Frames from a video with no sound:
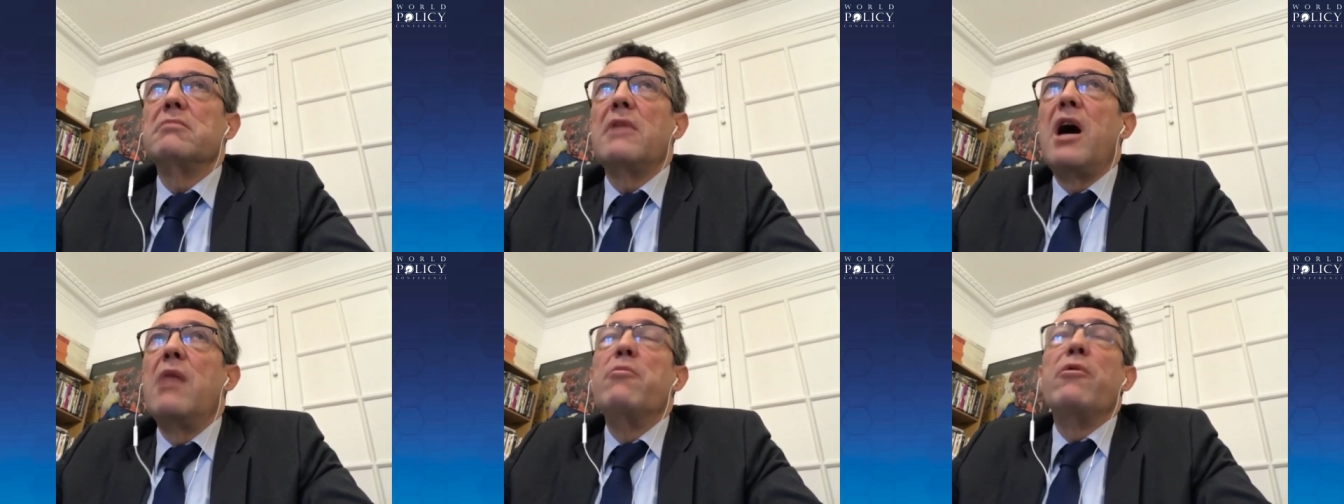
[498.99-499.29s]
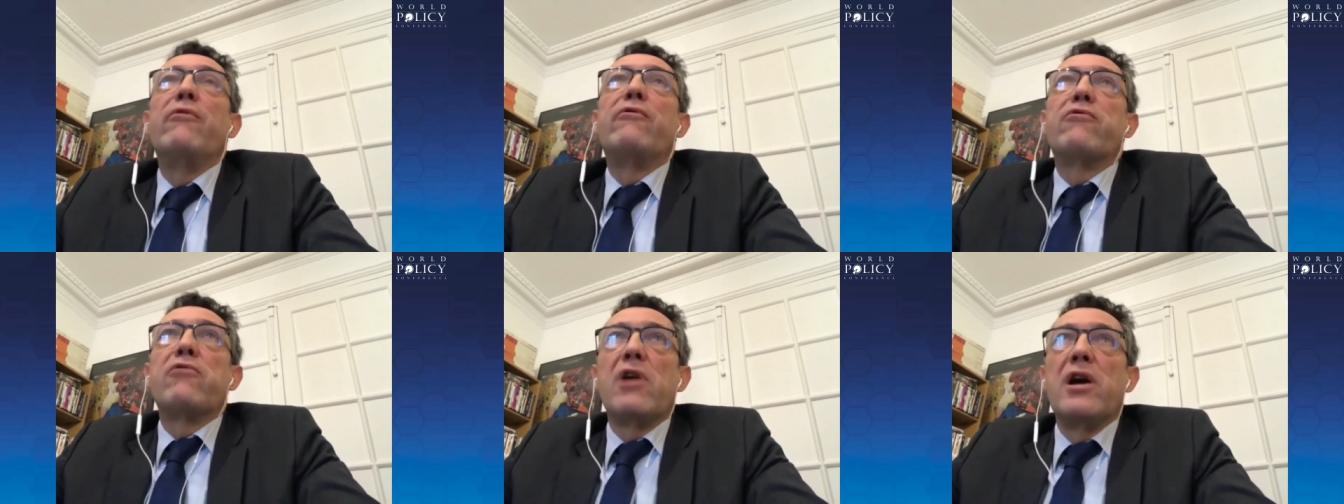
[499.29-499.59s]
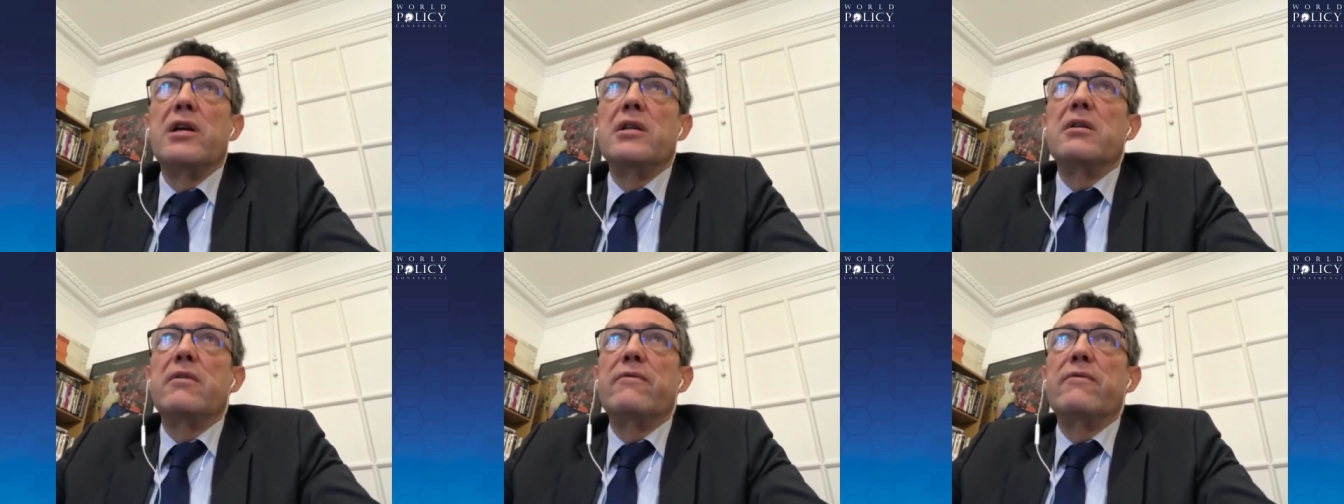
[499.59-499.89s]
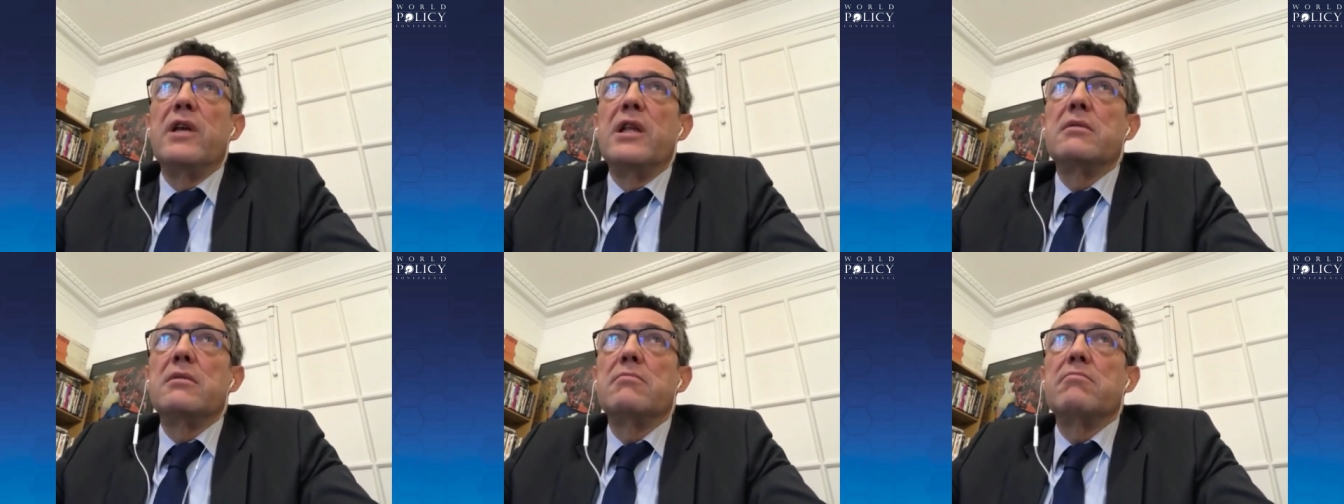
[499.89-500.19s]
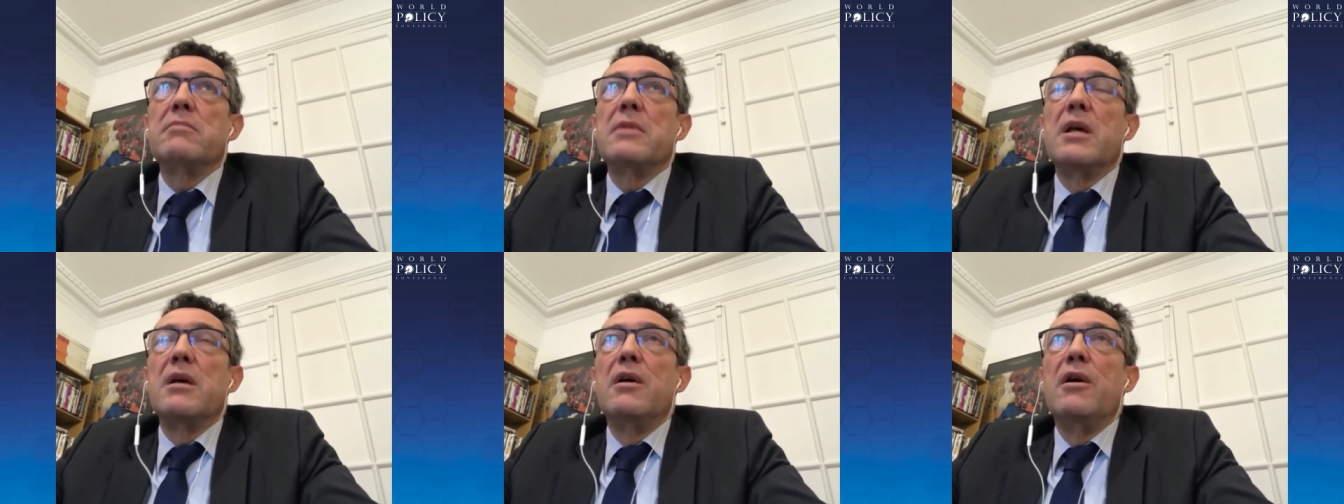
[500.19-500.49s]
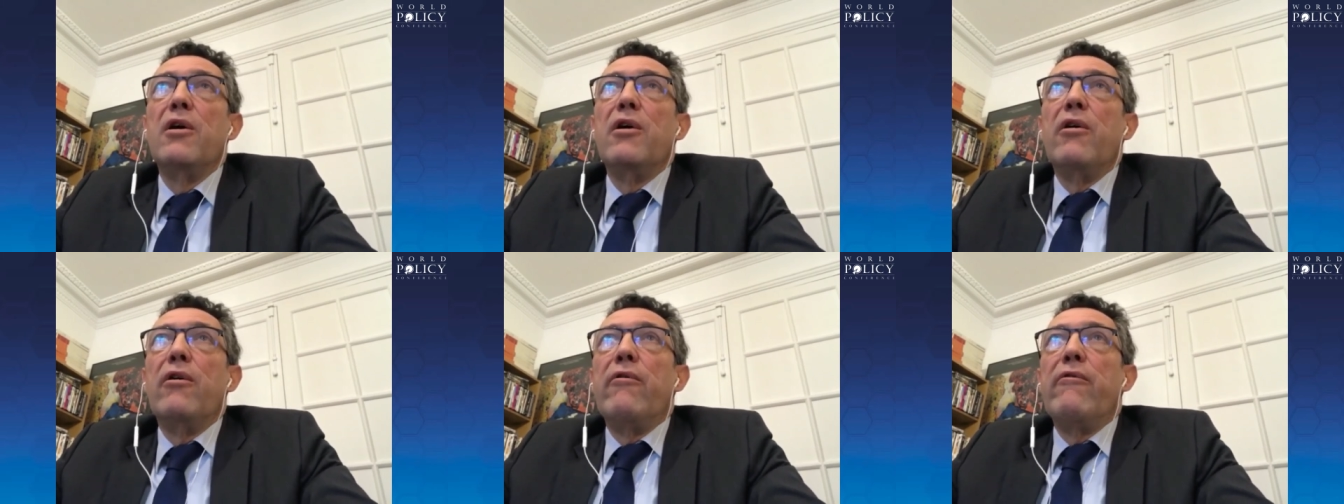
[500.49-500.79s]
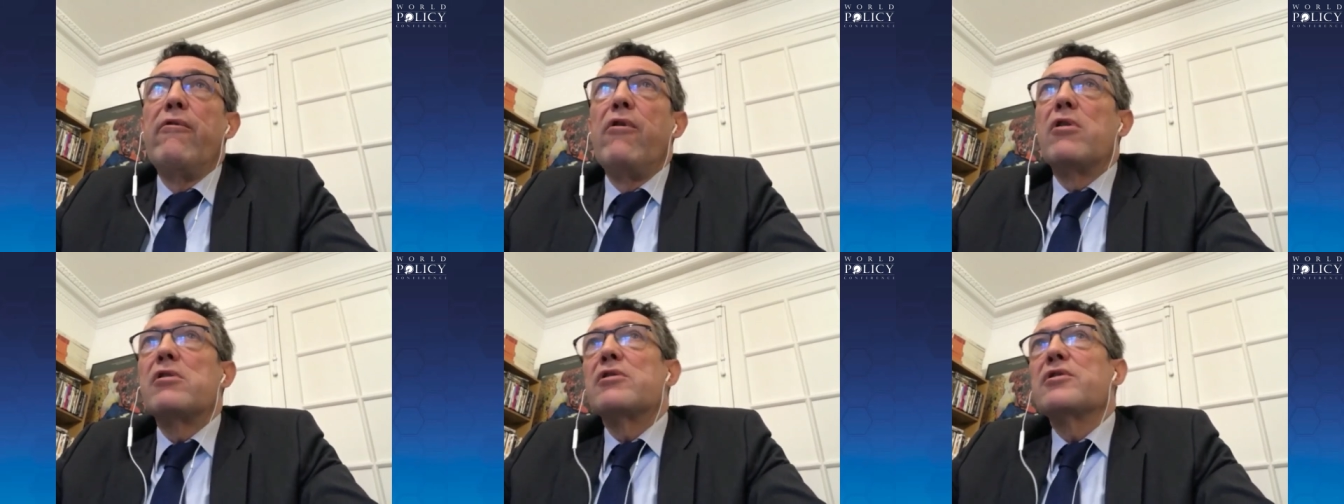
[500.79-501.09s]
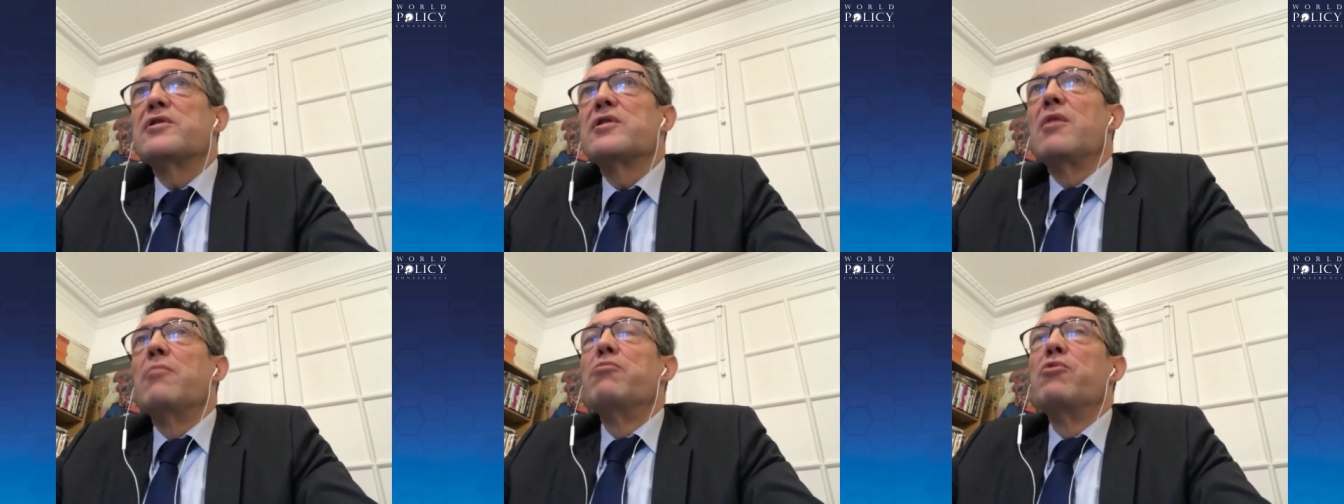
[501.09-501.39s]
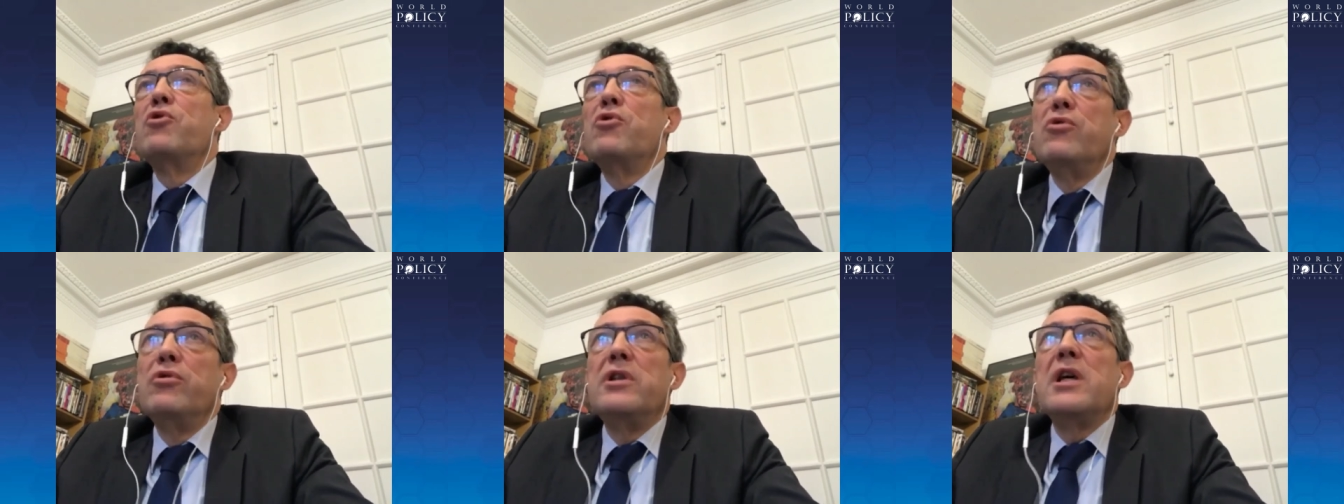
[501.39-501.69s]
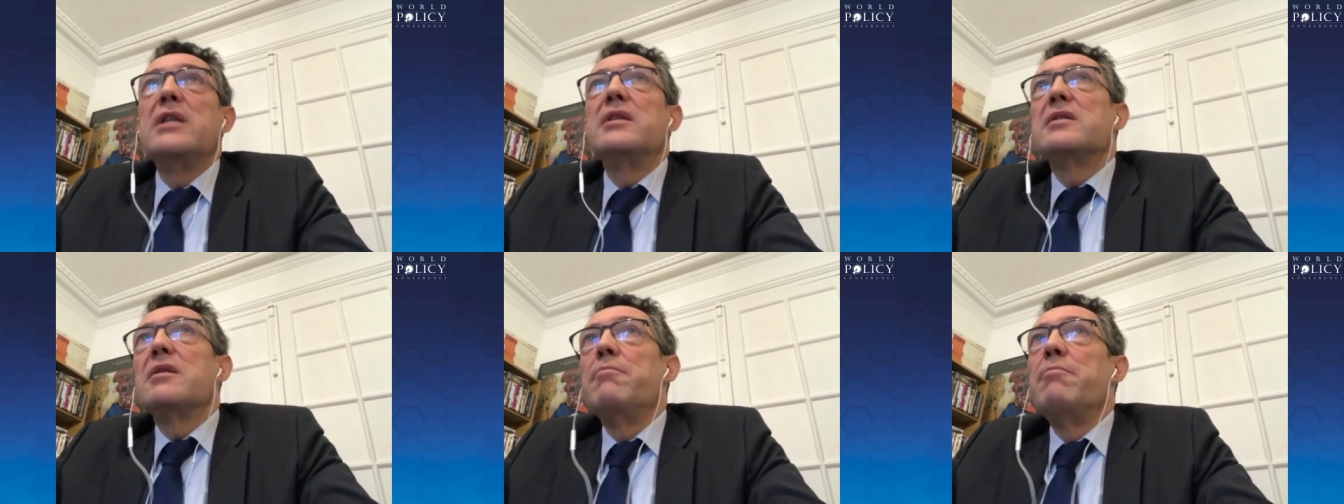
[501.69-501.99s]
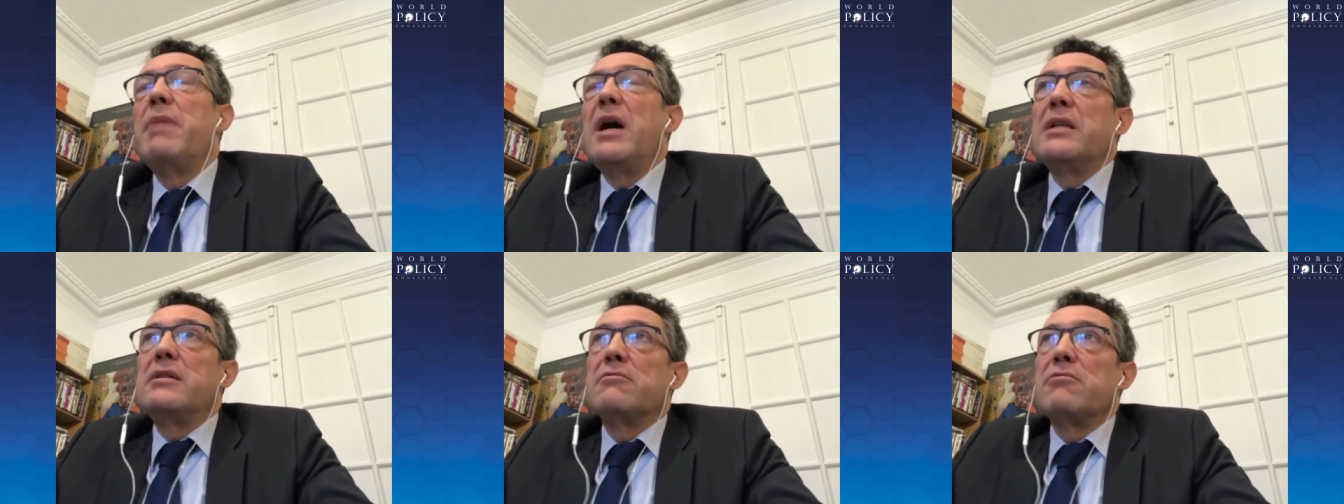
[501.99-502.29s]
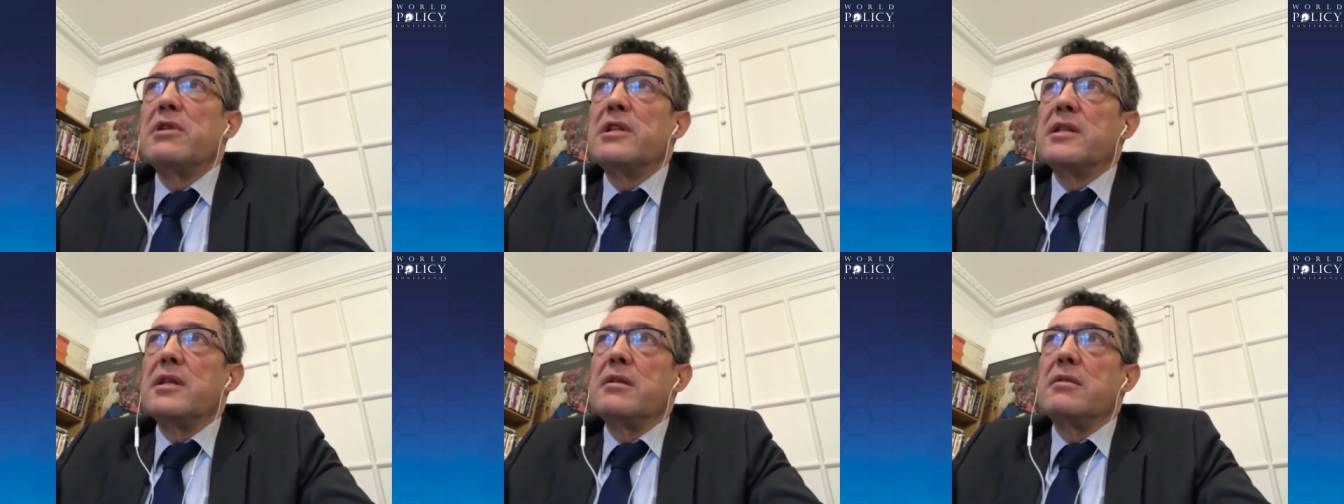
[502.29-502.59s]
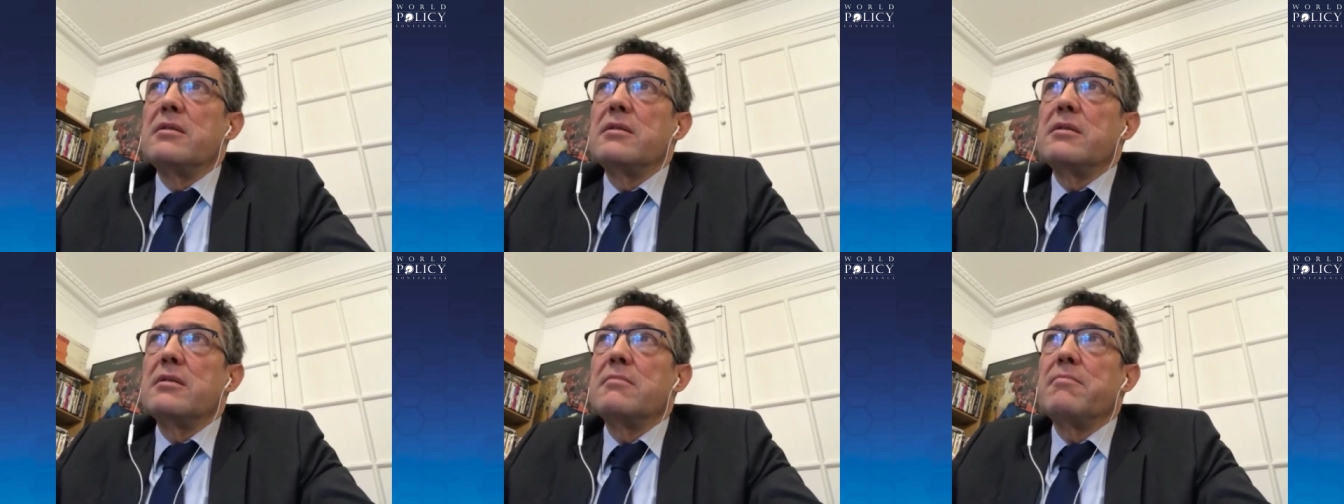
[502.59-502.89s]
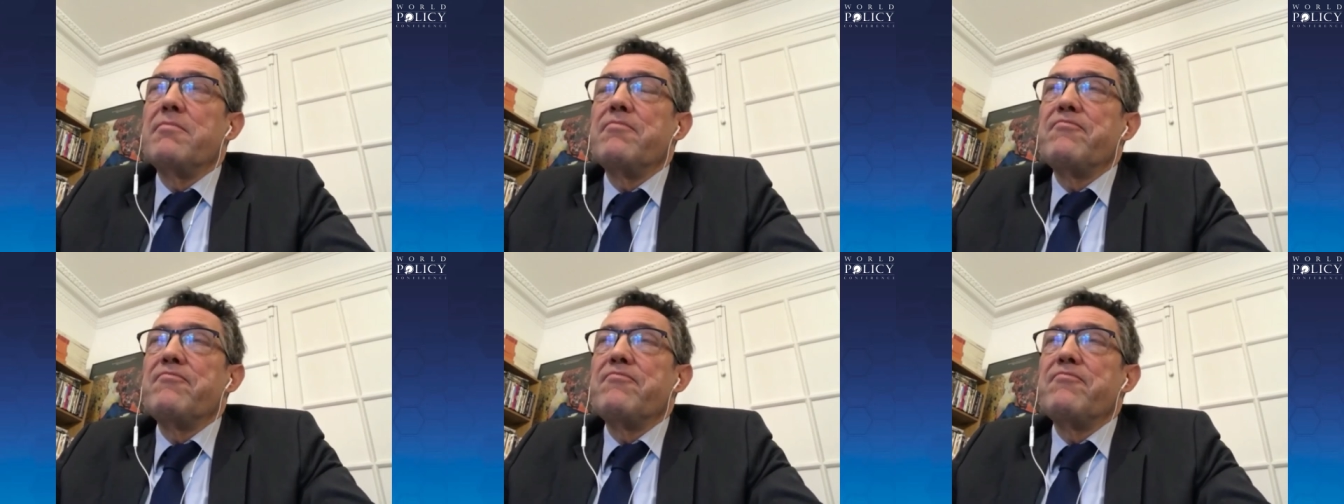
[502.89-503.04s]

I'm afraid of it for some good and some bad reasons